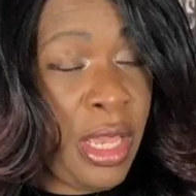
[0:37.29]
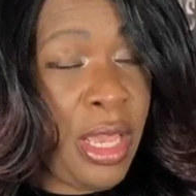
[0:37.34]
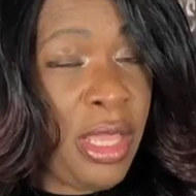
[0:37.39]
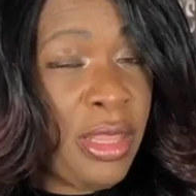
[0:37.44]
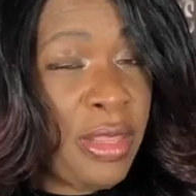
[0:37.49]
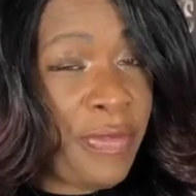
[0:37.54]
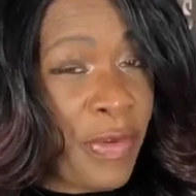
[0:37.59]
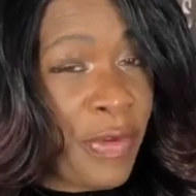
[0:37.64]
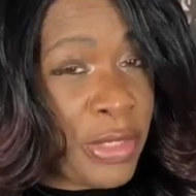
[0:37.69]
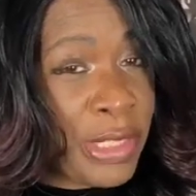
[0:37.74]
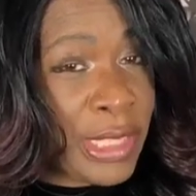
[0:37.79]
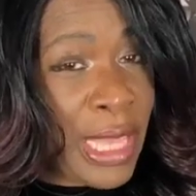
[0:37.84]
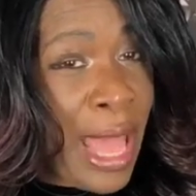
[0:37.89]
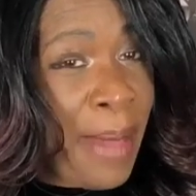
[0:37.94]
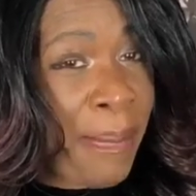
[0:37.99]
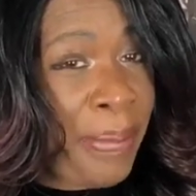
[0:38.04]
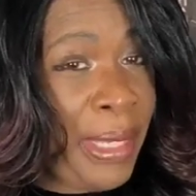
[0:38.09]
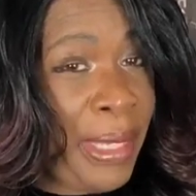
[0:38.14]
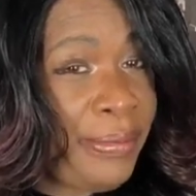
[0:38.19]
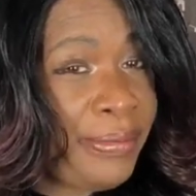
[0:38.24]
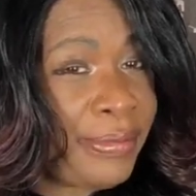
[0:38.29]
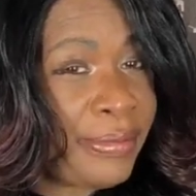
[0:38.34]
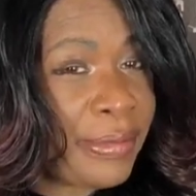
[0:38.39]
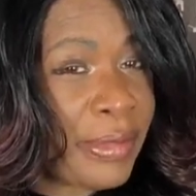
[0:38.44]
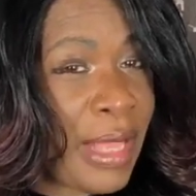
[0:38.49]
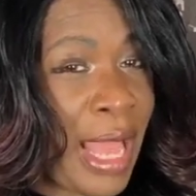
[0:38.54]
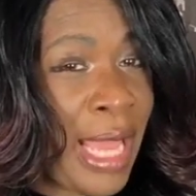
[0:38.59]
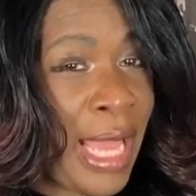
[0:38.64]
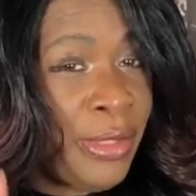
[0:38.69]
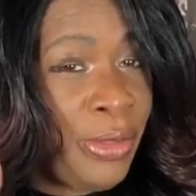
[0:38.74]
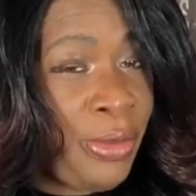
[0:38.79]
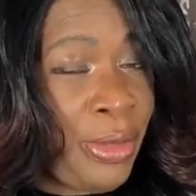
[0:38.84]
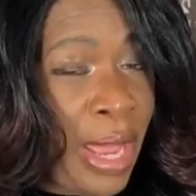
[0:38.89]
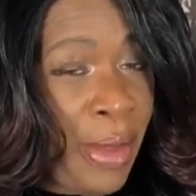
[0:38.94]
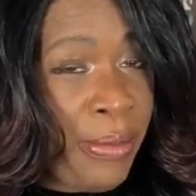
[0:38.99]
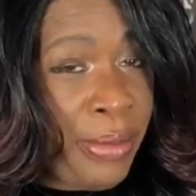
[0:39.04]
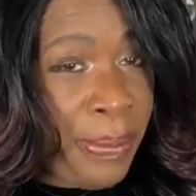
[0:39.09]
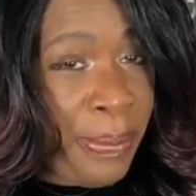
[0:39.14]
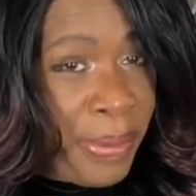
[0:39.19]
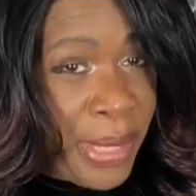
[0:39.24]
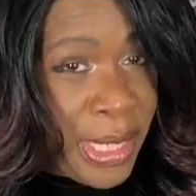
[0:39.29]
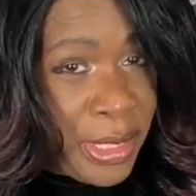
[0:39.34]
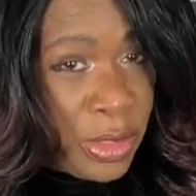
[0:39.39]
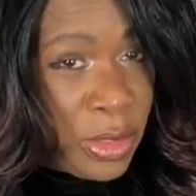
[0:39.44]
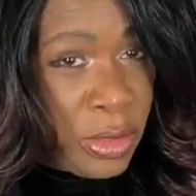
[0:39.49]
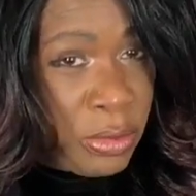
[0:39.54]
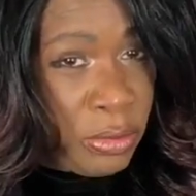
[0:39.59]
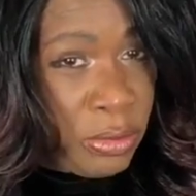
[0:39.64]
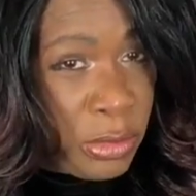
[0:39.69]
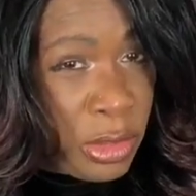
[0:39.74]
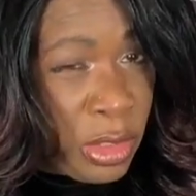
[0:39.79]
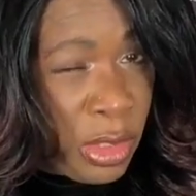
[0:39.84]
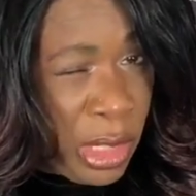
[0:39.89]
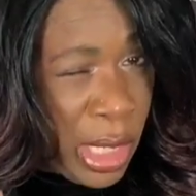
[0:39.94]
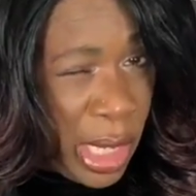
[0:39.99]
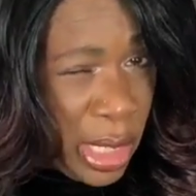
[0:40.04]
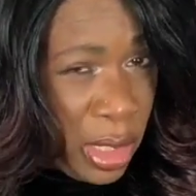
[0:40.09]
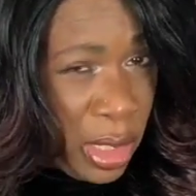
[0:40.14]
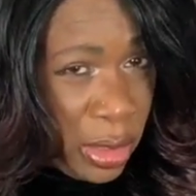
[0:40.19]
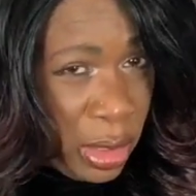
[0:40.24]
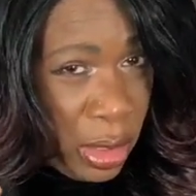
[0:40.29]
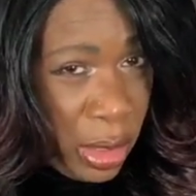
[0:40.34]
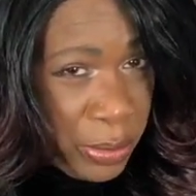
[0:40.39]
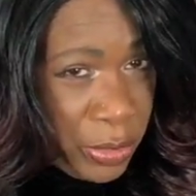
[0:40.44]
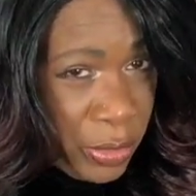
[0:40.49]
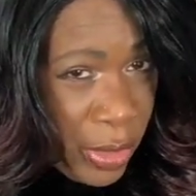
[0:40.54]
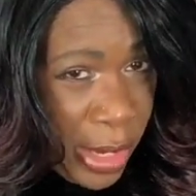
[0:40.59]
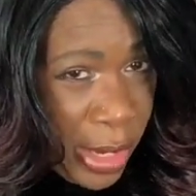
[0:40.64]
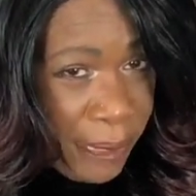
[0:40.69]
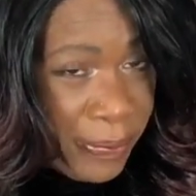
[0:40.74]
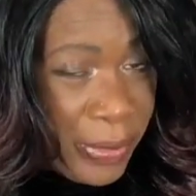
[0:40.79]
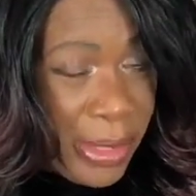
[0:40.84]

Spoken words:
The first copy, I do that one in pencil, you gotta get the numbers right.